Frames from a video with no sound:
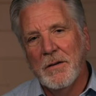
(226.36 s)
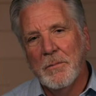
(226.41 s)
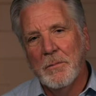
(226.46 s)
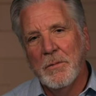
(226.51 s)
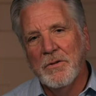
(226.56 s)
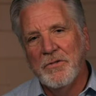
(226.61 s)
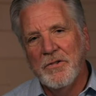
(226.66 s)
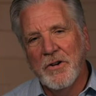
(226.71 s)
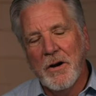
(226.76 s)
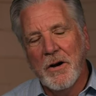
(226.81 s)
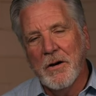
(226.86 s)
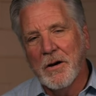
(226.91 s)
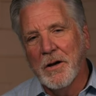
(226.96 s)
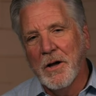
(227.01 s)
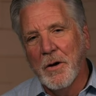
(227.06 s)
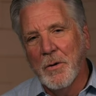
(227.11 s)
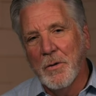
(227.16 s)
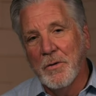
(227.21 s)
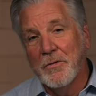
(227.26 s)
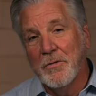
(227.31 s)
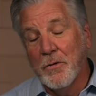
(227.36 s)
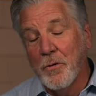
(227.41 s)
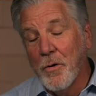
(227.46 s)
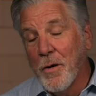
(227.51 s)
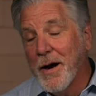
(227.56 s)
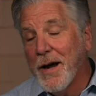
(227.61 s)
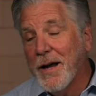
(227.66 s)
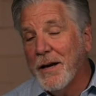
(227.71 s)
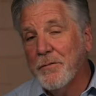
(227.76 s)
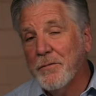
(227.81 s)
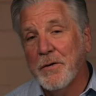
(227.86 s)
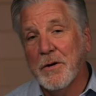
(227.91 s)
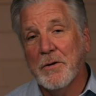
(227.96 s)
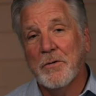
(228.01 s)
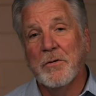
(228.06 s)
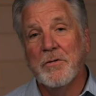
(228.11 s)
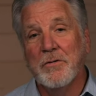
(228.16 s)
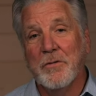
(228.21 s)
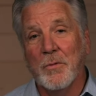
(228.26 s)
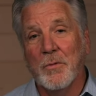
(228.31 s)
But Jericho, as great a
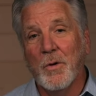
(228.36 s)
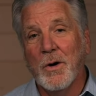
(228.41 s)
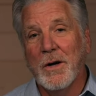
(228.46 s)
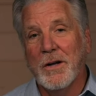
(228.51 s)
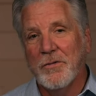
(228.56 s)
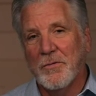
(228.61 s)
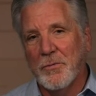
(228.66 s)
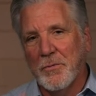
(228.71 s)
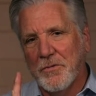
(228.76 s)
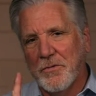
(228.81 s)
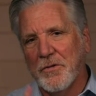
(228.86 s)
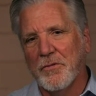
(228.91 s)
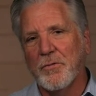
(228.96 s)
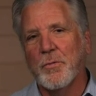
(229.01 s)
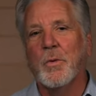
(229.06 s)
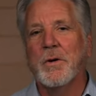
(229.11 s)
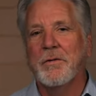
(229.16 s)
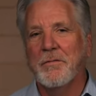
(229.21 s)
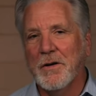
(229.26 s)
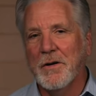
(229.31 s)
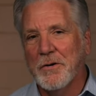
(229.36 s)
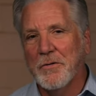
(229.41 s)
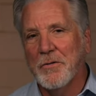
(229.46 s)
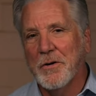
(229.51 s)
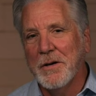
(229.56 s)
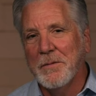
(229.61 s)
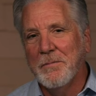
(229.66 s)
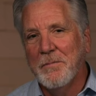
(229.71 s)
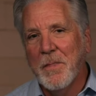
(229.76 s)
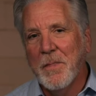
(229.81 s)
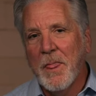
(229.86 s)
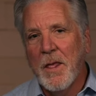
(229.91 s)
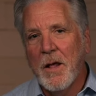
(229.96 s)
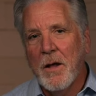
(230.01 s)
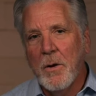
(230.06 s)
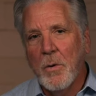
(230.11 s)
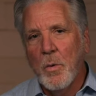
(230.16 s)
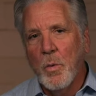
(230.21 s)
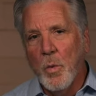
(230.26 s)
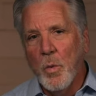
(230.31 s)
victory as it was just one victory.
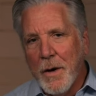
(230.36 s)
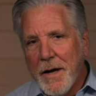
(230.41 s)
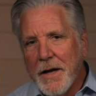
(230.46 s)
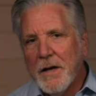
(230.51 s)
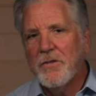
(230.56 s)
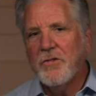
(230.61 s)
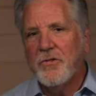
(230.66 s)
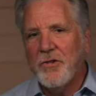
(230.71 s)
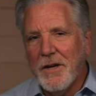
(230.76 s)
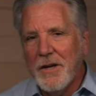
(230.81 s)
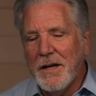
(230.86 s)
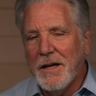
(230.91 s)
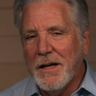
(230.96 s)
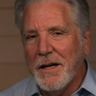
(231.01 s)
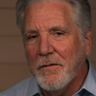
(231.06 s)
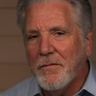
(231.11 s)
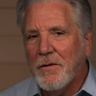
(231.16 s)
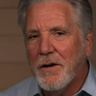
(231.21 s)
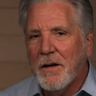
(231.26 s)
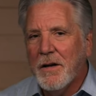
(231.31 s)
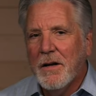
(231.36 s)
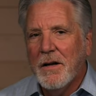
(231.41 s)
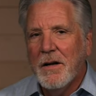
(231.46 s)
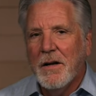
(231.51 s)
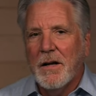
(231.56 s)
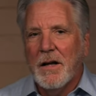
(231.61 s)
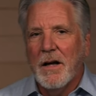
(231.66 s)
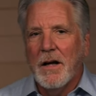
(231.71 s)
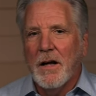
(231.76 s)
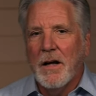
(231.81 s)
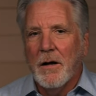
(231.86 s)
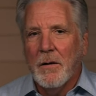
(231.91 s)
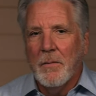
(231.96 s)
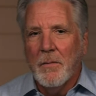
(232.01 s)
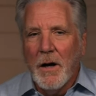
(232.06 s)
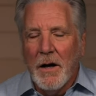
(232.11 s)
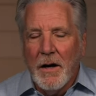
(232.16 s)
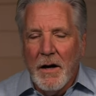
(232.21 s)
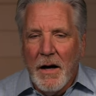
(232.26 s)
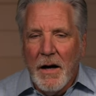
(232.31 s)
We achieved,
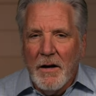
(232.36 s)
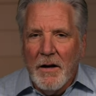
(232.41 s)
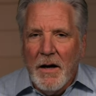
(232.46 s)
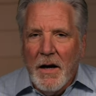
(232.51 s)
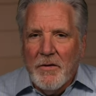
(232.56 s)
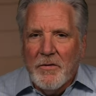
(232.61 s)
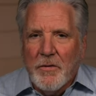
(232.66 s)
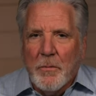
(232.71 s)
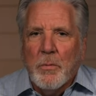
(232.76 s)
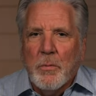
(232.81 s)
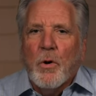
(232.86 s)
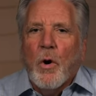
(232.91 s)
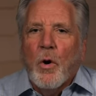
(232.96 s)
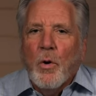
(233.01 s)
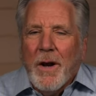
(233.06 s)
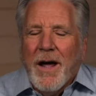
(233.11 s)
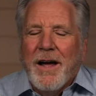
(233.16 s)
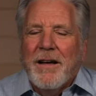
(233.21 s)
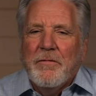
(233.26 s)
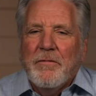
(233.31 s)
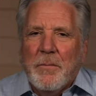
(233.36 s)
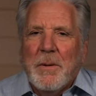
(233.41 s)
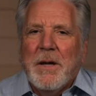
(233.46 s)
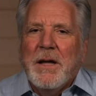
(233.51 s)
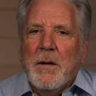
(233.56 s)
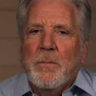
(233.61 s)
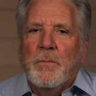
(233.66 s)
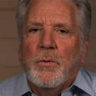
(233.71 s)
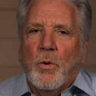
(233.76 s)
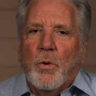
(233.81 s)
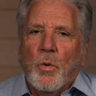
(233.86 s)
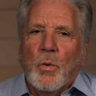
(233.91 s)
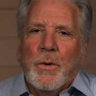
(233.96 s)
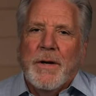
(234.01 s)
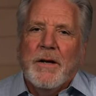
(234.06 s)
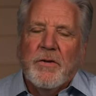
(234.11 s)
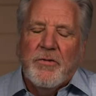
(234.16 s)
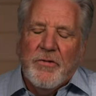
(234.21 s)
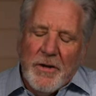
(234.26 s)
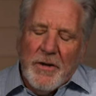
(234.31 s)
as a pro-life people,
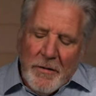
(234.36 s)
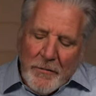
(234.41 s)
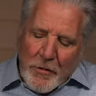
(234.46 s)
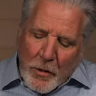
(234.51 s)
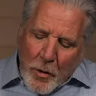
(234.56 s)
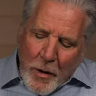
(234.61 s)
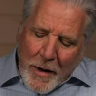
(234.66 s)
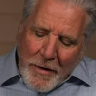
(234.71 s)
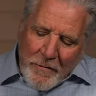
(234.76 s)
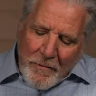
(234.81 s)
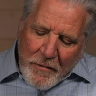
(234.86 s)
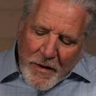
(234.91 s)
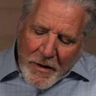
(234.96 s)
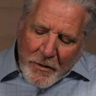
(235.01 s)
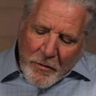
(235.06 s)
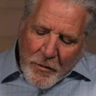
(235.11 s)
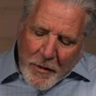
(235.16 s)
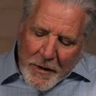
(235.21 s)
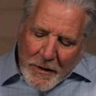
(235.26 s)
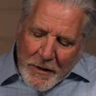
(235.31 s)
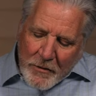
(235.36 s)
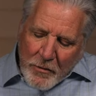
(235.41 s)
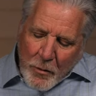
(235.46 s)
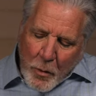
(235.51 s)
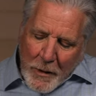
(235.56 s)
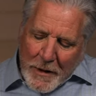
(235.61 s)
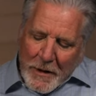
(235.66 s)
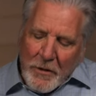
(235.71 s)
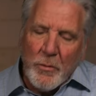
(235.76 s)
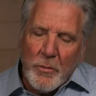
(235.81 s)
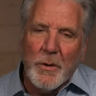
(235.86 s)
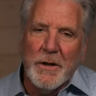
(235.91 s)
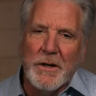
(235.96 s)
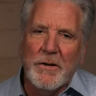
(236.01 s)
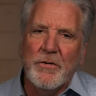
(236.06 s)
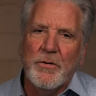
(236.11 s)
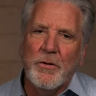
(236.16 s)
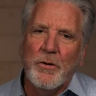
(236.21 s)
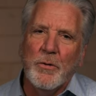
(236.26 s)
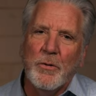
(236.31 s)
we achieved a great victory in
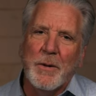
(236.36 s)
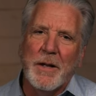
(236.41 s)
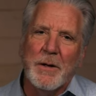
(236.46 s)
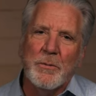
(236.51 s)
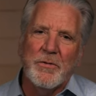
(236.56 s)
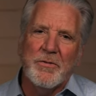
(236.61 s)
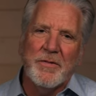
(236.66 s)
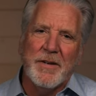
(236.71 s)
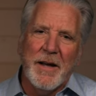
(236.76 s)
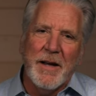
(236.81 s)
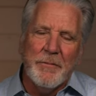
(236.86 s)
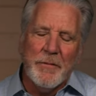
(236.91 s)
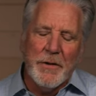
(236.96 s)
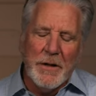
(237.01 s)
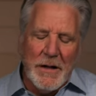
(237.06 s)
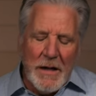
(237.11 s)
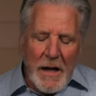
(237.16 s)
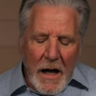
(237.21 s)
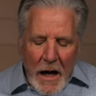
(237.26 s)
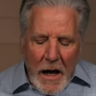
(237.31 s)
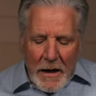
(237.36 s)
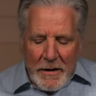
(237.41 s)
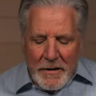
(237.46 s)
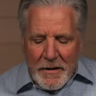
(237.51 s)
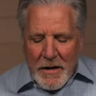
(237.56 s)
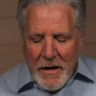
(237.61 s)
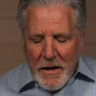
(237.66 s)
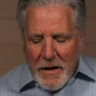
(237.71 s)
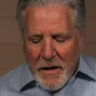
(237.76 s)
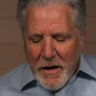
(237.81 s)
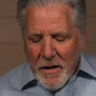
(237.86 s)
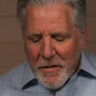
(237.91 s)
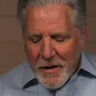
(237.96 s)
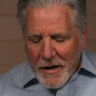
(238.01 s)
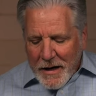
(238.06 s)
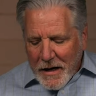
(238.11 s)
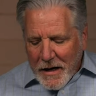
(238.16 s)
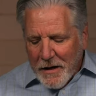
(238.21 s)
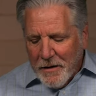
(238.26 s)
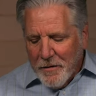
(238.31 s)
2022, but it was definitely not
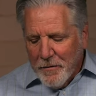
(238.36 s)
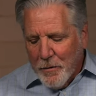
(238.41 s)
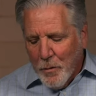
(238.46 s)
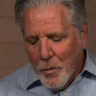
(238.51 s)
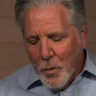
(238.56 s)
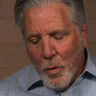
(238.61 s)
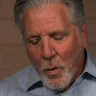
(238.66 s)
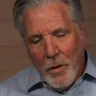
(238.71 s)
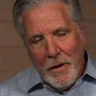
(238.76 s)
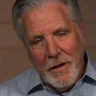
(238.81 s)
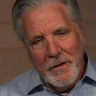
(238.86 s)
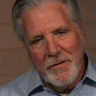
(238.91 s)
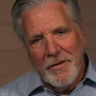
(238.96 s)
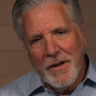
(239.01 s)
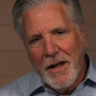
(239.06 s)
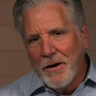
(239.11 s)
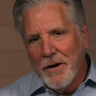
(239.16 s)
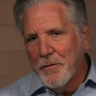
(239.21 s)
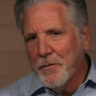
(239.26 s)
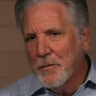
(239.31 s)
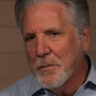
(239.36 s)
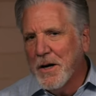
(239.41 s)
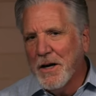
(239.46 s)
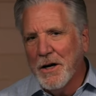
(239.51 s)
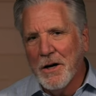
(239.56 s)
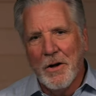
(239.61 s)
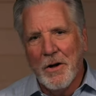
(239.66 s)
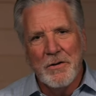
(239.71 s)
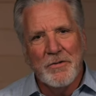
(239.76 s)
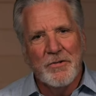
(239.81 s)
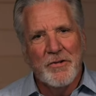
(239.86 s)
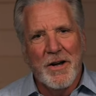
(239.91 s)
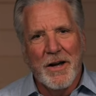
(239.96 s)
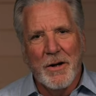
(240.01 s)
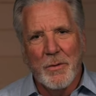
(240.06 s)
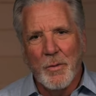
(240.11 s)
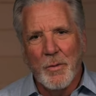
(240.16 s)
the end of the war. It's not over by a long shot.